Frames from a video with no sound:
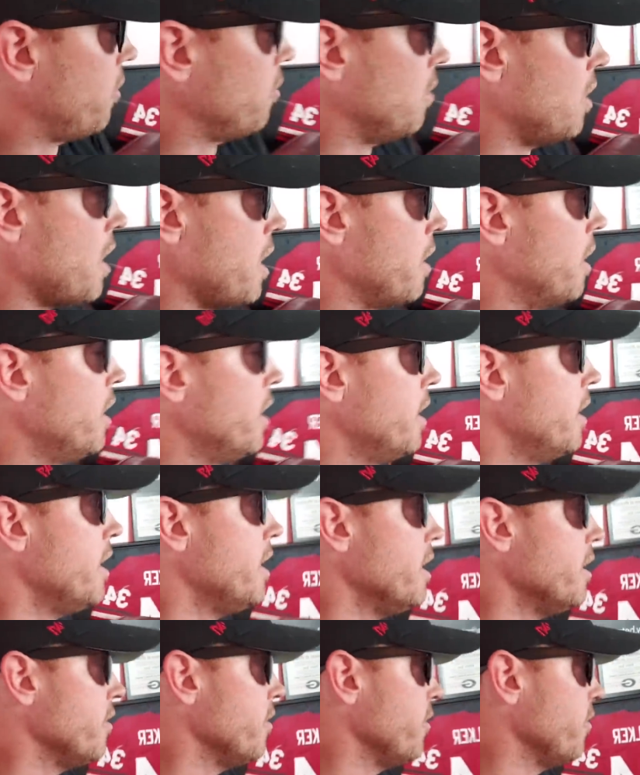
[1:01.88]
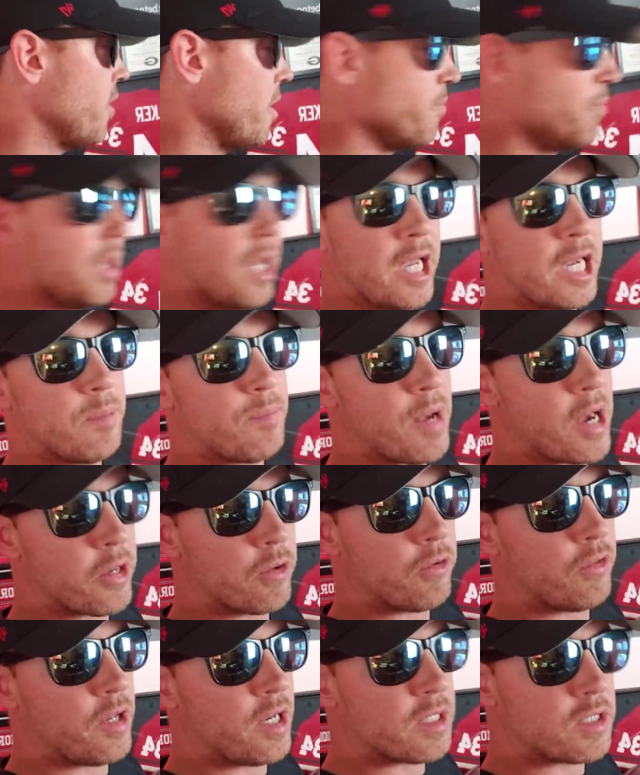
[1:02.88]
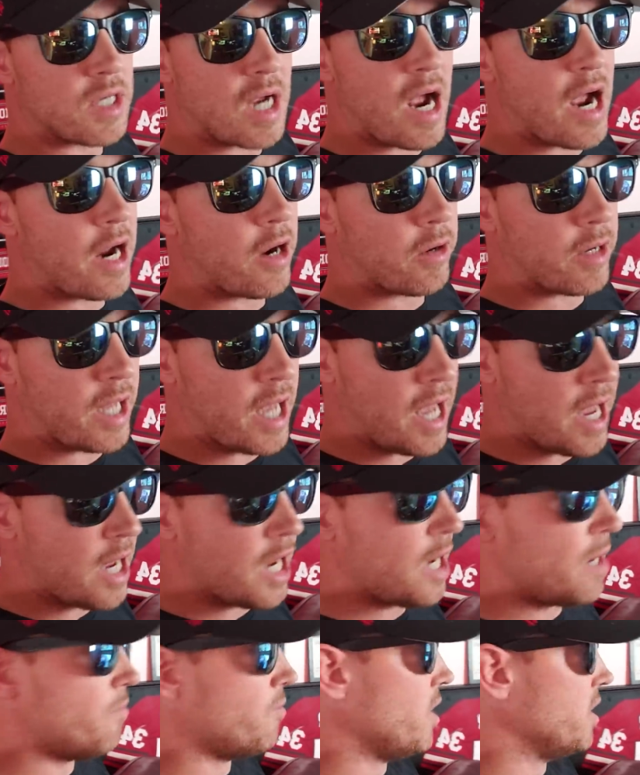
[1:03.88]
Carolina. They played better the entire game.